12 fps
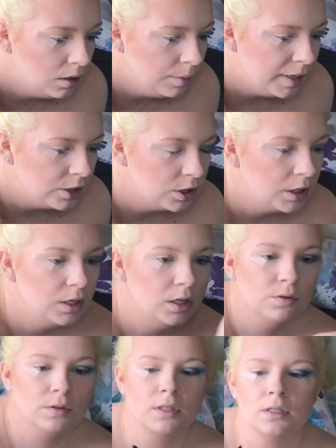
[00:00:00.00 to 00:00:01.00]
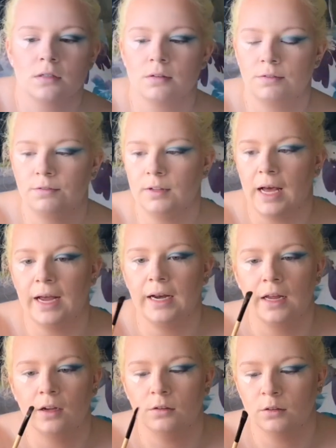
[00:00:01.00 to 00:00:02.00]
actually going to use this flat
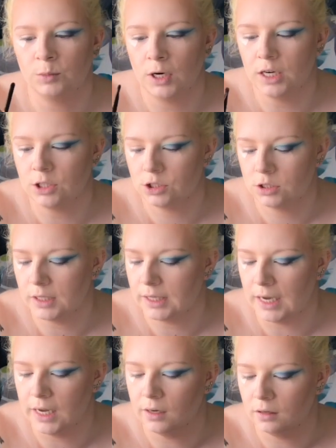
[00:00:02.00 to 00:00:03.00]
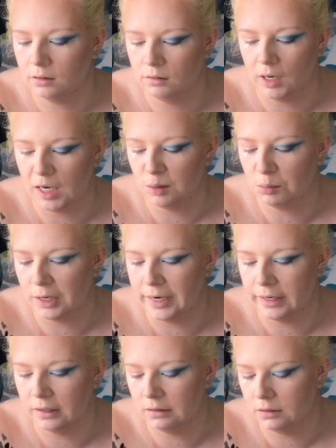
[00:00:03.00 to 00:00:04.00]
angled brush. Again, not a
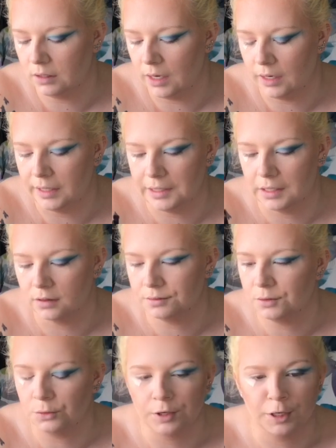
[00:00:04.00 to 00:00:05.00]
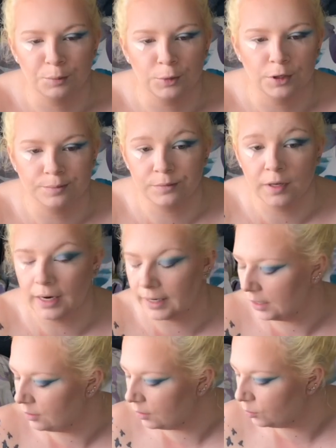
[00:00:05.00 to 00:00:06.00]
brand on here or number. I
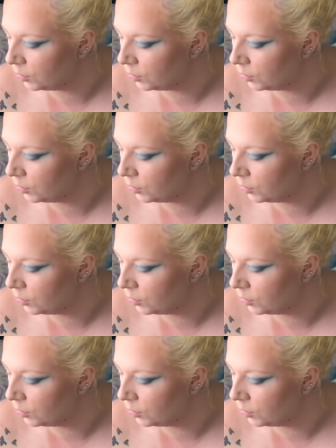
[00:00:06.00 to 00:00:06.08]
can't help